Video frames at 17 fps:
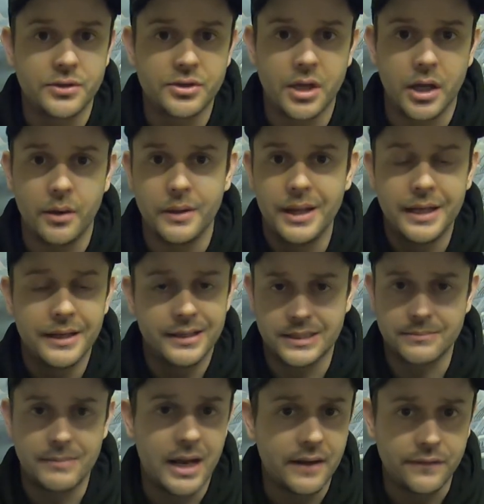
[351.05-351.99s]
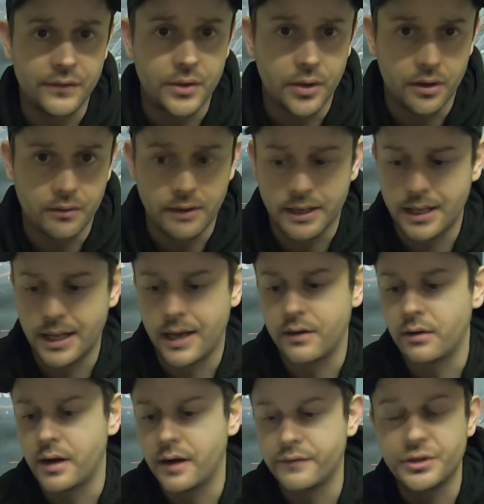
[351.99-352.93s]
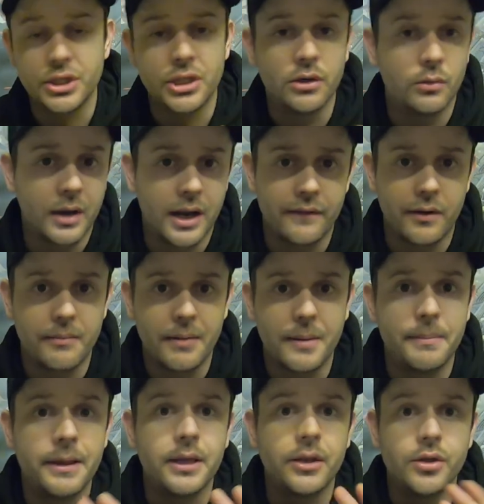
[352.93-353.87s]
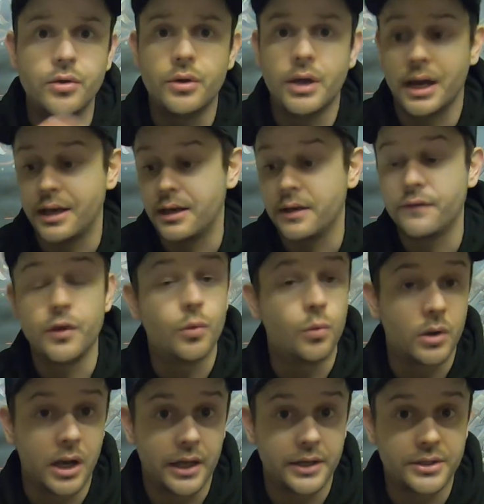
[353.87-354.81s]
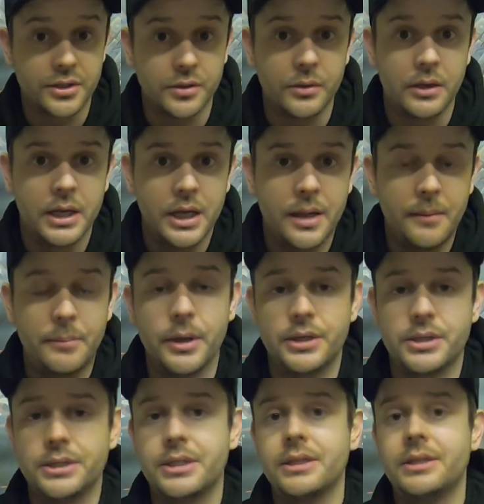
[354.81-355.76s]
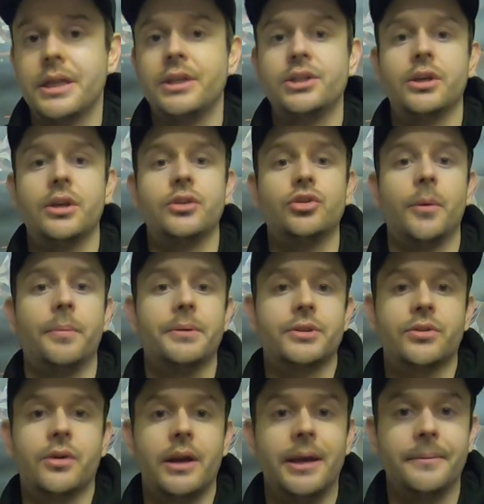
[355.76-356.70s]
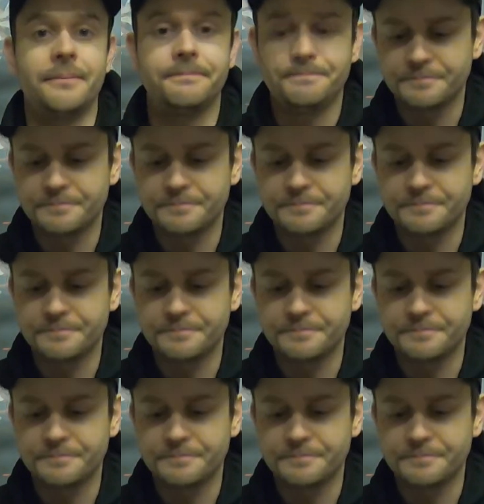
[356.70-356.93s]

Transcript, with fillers: So it doesn't matter if you've got a Red Cat or an F G or whatever it may be. You can, if you would like to, purchase this engine and drop it straight in.